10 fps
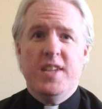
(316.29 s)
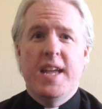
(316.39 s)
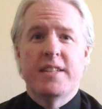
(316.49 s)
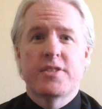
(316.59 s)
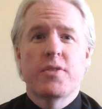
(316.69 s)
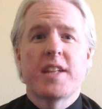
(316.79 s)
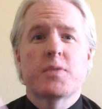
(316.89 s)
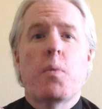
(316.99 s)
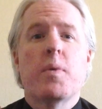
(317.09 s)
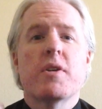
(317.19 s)
And so
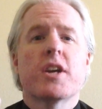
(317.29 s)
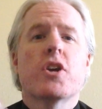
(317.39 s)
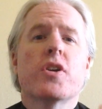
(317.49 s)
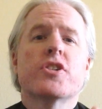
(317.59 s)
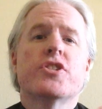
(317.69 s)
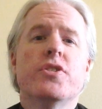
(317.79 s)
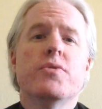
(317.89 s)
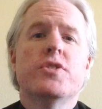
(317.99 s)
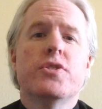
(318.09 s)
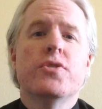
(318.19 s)
that's what we're encouraged to
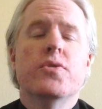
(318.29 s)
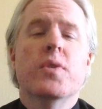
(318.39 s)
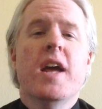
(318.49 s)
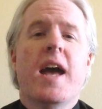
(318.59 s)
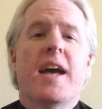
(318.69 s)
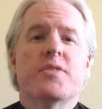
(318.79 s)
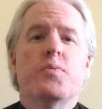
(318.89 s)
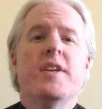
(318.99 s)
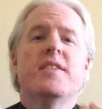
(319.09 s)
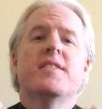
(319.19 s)
do too, as
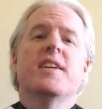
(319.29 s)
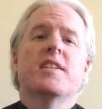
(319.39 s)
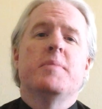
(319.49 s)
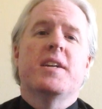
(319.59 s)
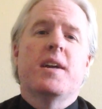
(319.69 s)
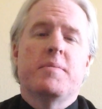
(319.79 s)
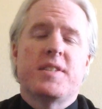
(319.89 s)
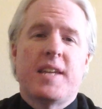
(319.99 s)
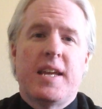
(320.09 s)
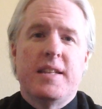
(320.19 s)
we seek to become
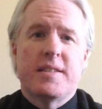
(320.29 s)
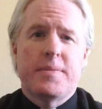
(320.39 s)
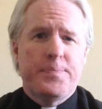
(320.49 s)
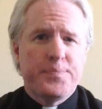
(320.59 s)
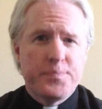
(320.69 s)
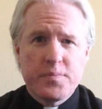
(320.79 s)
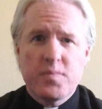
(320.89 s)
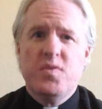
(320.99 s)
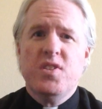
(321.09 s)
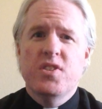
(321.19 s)
saints,
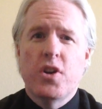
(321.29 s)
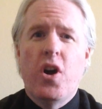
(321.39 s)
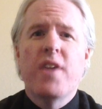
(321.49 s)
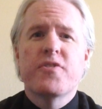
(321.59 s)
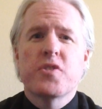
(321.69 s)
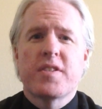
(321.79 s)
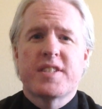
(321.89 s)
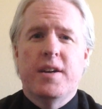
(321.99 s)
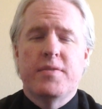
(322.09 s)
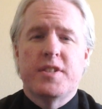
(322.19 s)
to offer
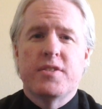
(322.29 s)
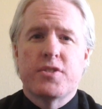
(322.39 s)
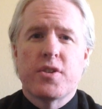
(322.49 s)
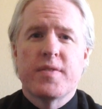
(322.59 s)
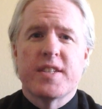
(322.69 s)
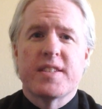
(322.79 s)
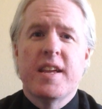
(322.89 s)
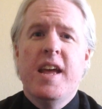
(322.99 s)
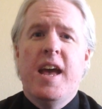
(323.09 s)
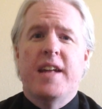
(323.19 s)
ourselves in service
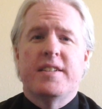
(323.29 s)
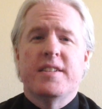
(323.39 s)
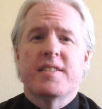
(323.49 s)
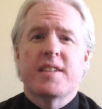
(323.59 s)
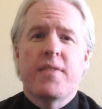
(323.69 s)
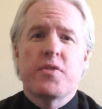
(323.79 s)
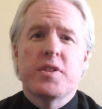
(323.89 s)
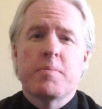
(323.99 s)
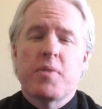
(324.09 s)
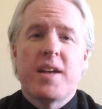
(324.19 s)
and to discover
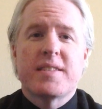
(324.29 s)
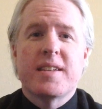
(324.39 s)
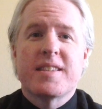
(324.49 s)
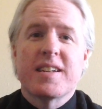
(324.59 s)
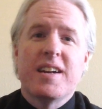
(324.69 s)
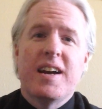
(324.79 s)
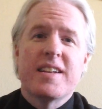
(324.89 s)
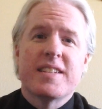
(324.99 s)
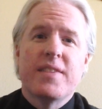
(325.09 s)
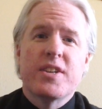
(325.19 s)
in the process that God
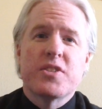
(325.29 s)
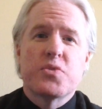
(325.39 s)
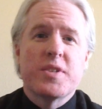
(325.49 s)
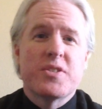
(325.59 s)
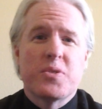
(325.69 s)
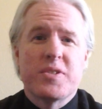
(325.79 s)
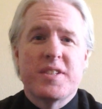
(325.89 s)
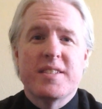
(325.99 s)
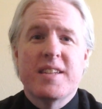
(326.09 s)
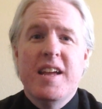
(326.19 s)
is giving us
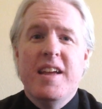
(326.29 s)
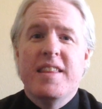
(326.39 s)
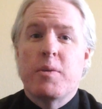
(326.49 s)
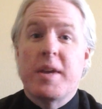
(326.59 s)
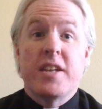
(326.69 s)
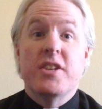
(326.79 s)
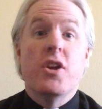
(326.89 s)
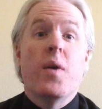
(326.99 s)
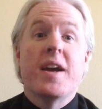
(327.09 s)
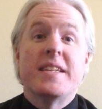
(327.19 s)
resources that we had
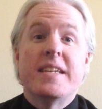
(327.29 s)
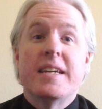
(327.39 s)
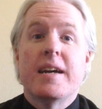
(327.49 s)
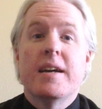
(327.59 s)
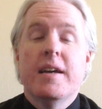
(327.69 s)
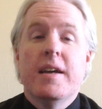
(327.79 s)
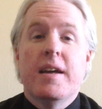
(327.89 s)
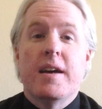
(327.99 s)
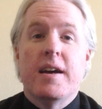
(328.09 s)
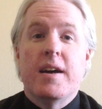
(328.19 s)
no idea
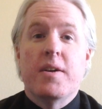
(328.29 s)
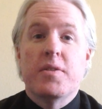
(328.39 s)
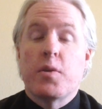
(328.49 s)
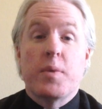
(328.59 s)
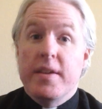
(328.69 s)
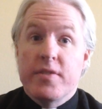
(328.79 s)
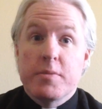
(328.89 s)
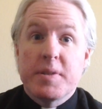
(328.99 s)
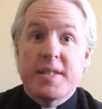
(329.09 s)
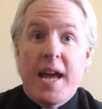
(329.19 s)
that we even
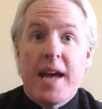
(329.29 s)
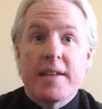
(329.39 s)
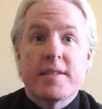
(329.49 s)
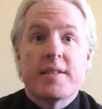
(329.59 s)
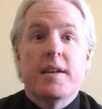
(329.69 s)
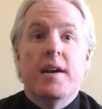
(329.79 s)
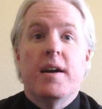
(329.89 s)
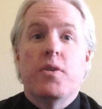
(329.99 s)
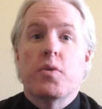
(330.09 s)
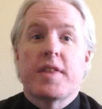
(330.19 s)
possessed,
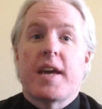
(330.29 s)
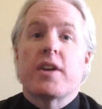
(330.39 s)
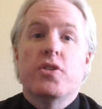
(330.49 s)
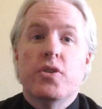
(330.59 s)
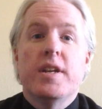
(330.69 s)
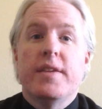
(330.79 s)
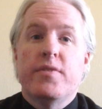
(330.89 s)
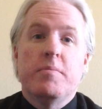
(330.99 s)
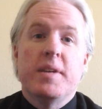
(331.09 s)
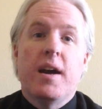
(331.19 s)
or that could
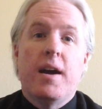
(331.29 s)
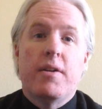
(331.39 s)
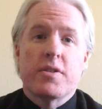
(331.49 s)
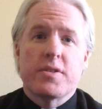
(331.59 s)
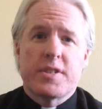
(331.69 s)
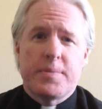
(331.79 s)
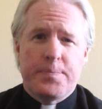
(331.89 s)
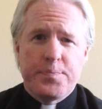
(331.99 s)
even be ours,